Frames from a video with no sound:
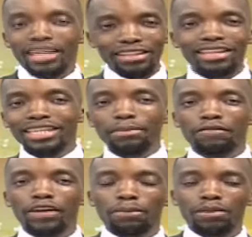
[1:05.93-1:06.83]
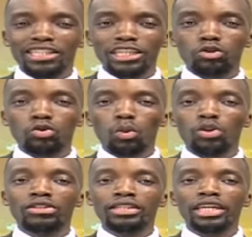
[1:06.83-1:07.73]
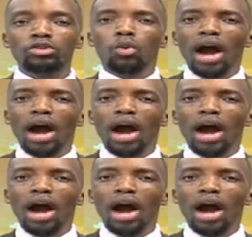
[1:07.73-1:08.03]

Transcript: in the same event, President Ruto was treated to